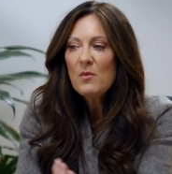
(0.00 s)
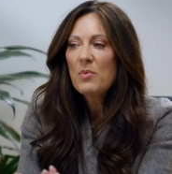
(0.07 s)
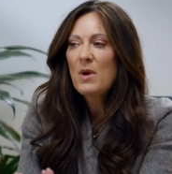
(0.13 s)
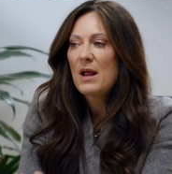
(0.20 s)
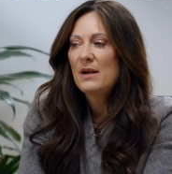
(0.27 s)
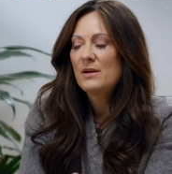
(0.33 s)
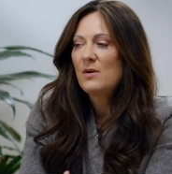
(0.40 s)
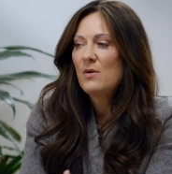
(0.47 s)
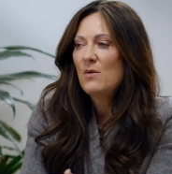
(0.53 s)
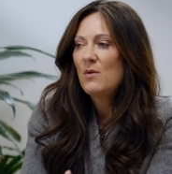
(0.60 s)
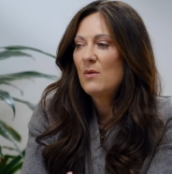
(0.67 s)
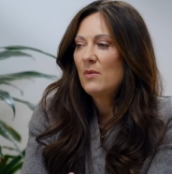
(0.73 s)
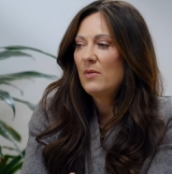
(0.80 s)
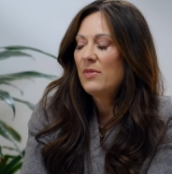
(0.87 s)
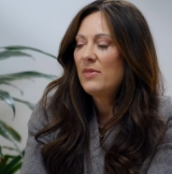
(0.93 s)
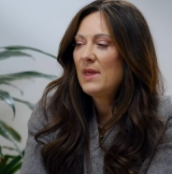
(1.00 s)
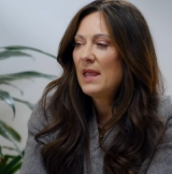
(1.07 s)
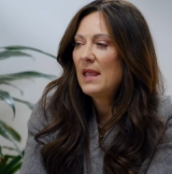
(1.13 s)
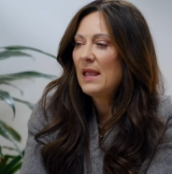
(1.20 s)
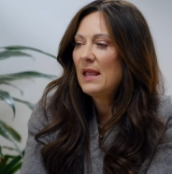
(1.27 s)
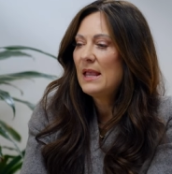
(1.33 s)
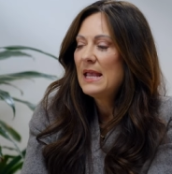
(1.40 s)
practical
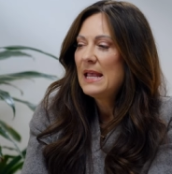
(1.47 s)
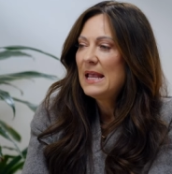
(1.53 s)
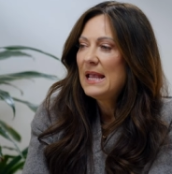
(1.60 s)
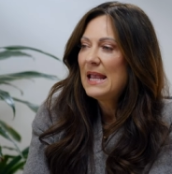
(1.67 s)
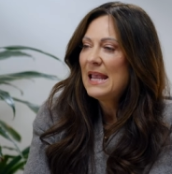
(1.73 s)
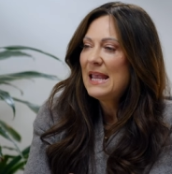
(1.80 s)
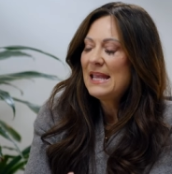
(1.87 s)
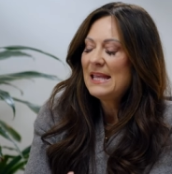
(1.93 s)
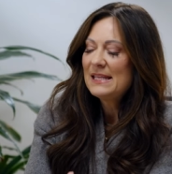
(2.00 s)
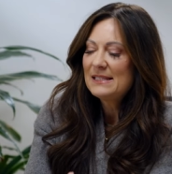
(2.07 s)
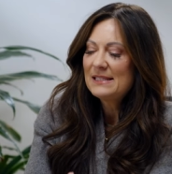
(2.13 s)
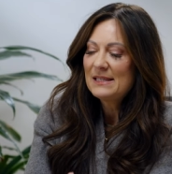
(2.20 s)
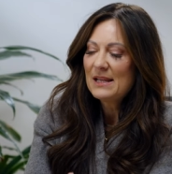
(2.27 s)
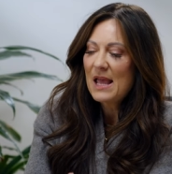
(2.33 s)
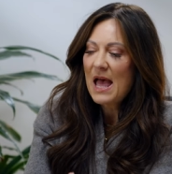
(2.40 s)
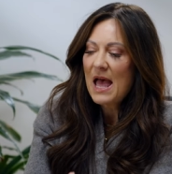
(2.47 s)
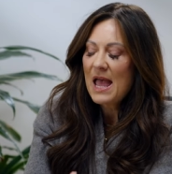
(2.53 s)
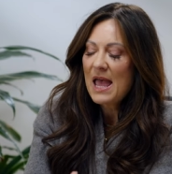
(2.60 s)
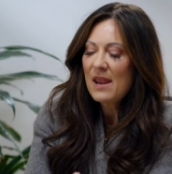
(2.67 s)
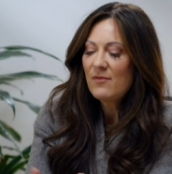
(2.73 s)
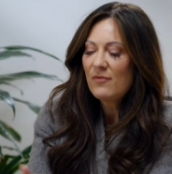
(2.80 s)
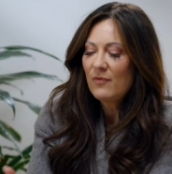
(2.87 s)
thing is I
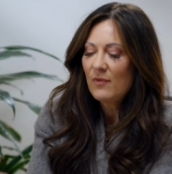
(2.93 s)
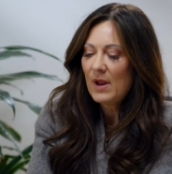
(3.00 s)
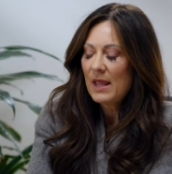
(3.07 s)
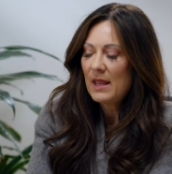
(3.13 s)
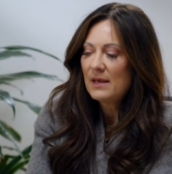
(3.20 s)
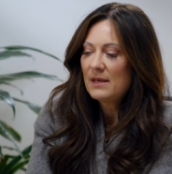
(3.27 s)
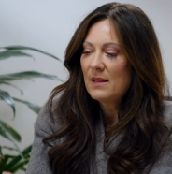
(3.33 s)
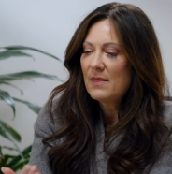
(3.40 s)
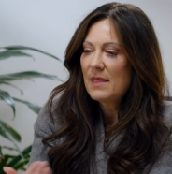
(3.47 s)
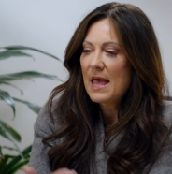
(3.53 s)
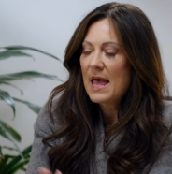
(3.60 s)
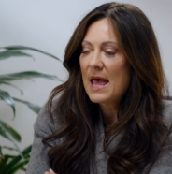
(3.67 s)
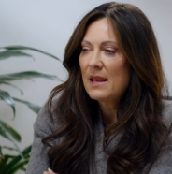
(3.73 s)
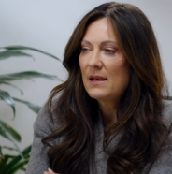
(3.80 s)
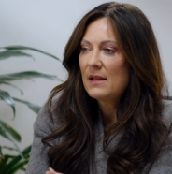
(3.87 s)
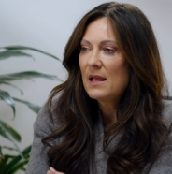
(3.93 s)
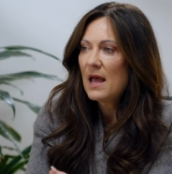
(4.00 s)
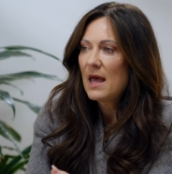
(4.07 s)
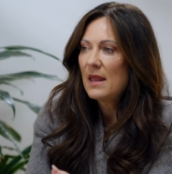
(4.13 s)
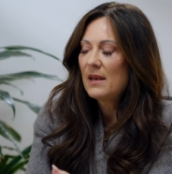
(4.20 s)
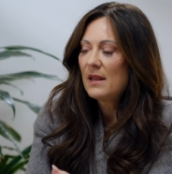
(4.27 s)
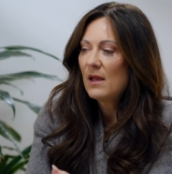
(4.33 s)
had a friend that
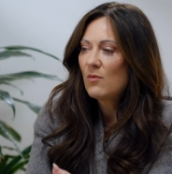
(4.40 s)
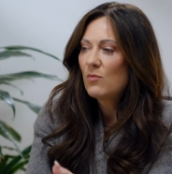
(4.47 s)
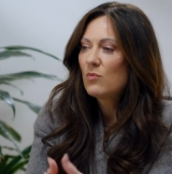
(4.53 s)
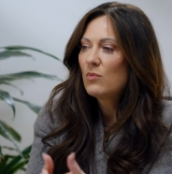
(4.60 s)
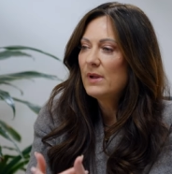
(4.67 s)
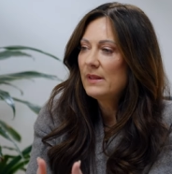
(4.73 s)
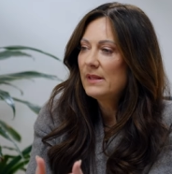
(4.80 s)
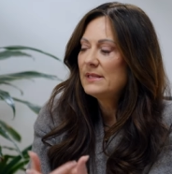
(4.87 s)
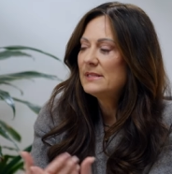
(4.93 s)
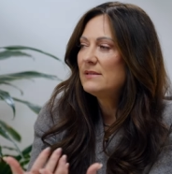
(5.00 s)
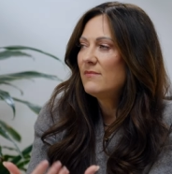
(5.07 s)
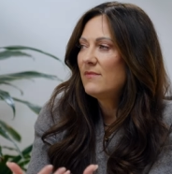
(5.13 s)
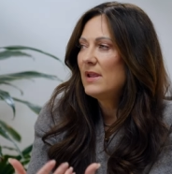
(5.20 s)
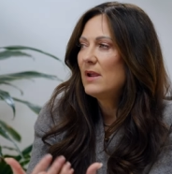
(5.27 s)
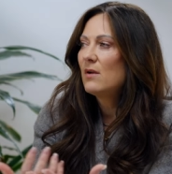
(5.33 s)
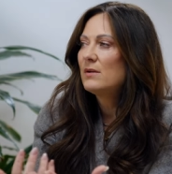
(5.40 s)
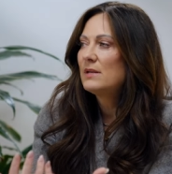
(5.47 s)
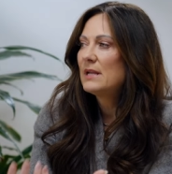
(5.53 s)
got a really severe